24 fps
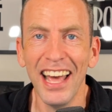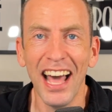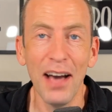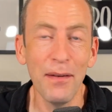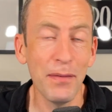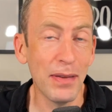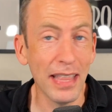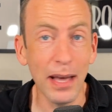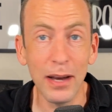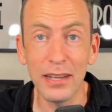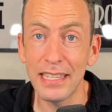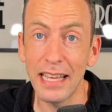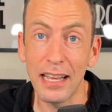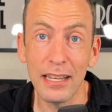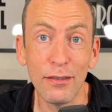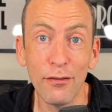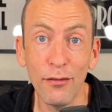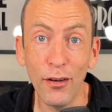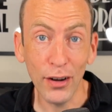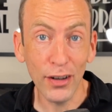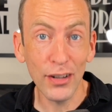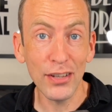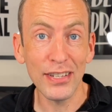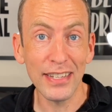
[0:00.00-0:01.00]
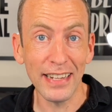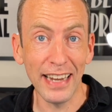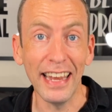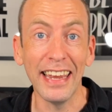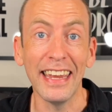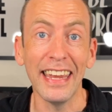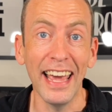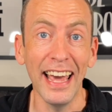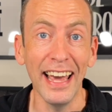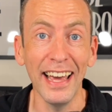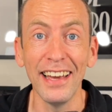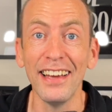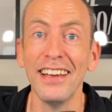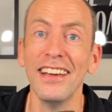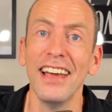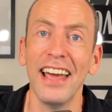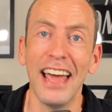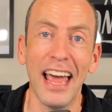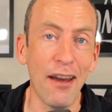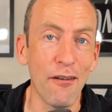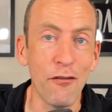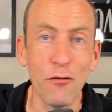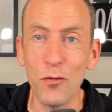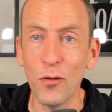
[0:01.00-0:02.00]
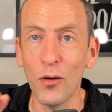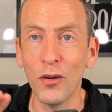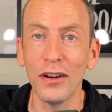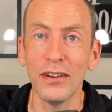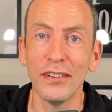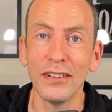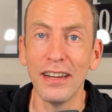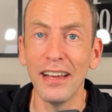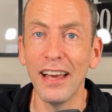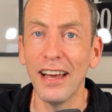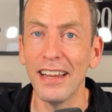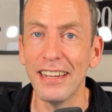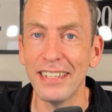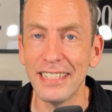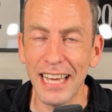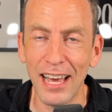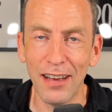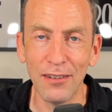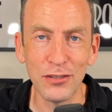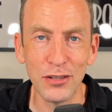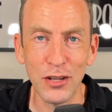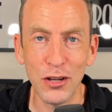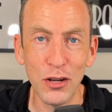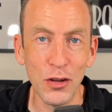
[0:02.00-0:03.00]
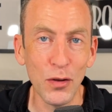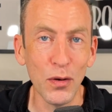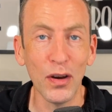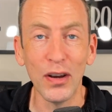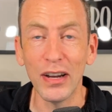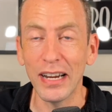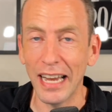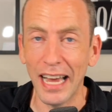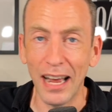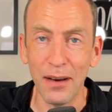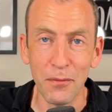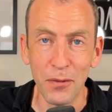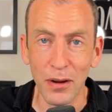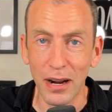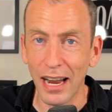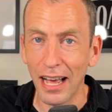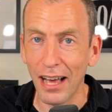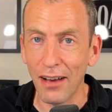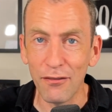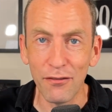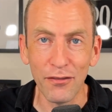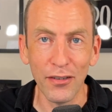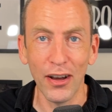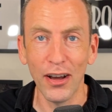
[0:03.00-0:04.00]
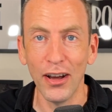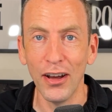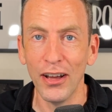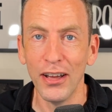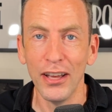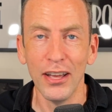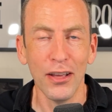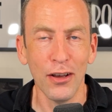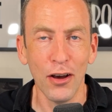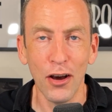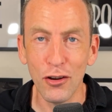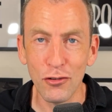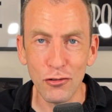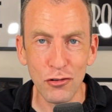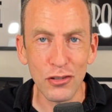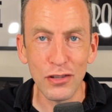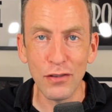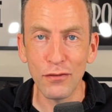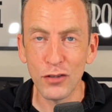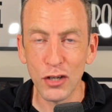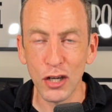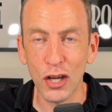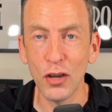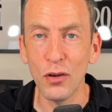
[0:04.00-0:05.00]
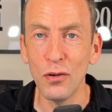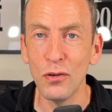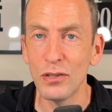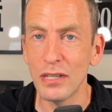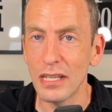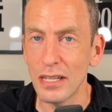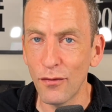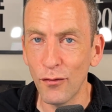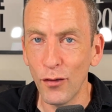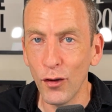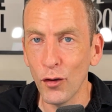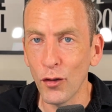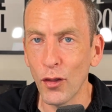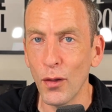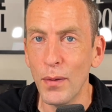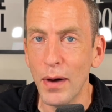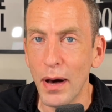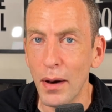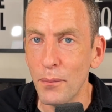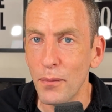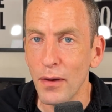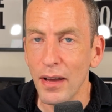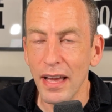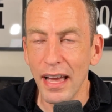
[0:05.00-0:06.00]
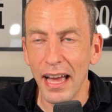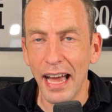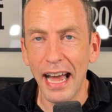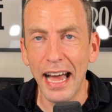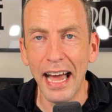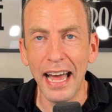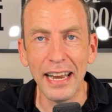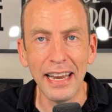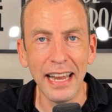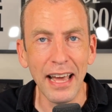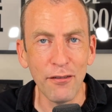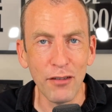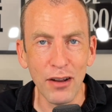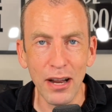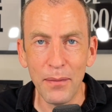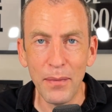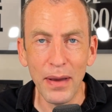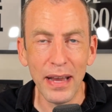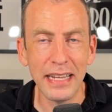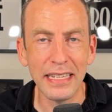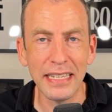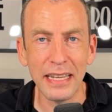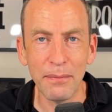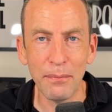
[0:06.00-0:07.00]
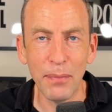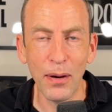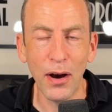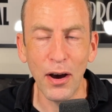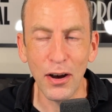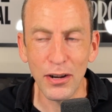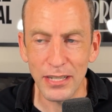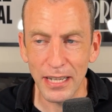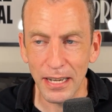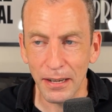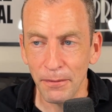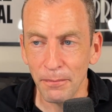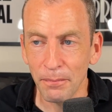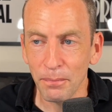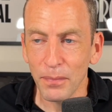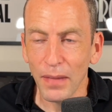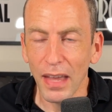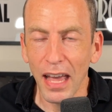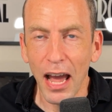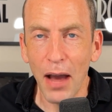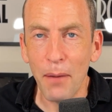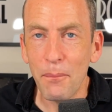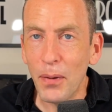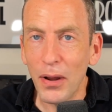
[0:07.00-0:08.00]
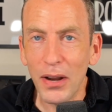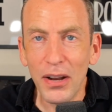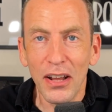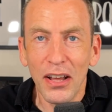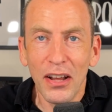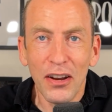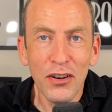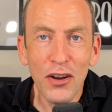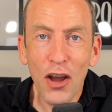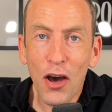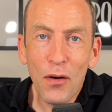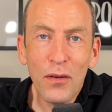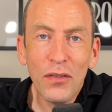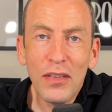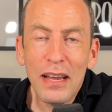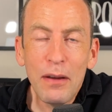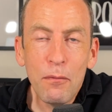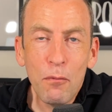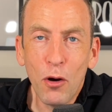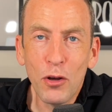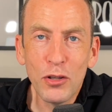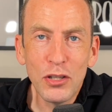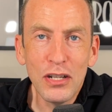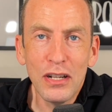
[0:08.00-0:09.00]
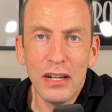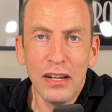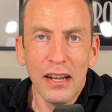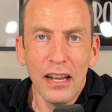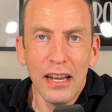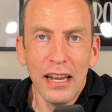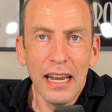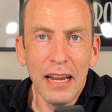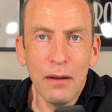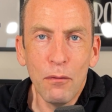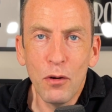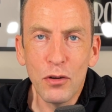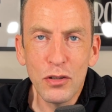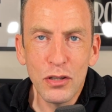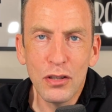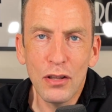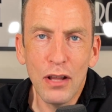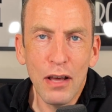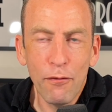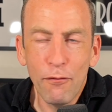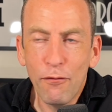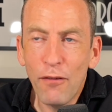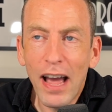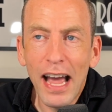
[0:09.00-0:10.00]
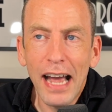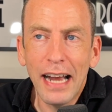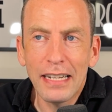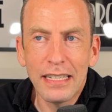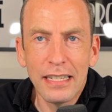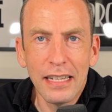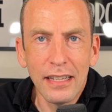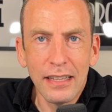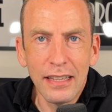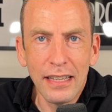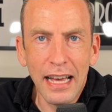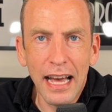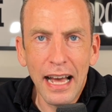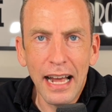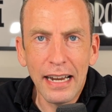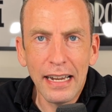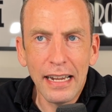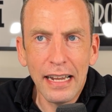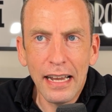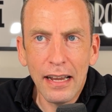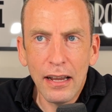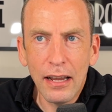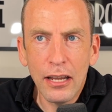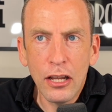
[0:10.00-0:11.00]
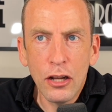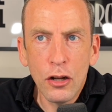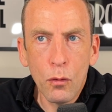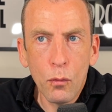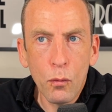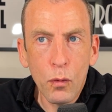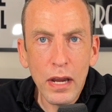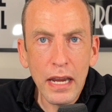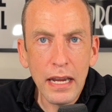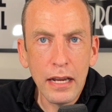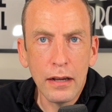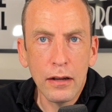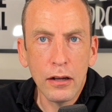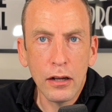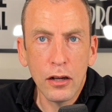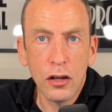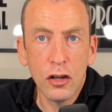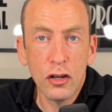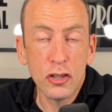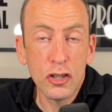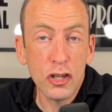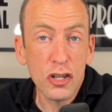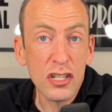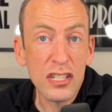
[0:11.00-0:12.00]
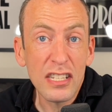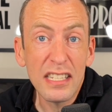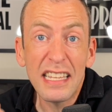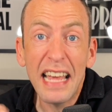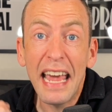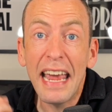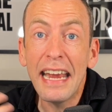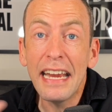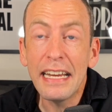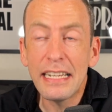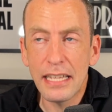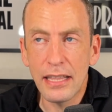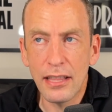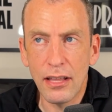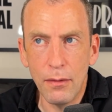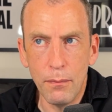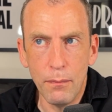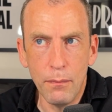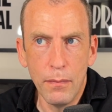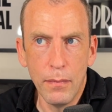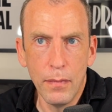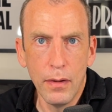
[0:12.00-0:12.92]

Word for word: I mean, that sounds fun, doesn't it? Yeah, everyone uh, down to Newark, and we'll have uh, hundreds of jacuzzis, fill them up, and have an amazing party. Uh, but no, it wasn't. It wasn't the fact that you know we could just say to them,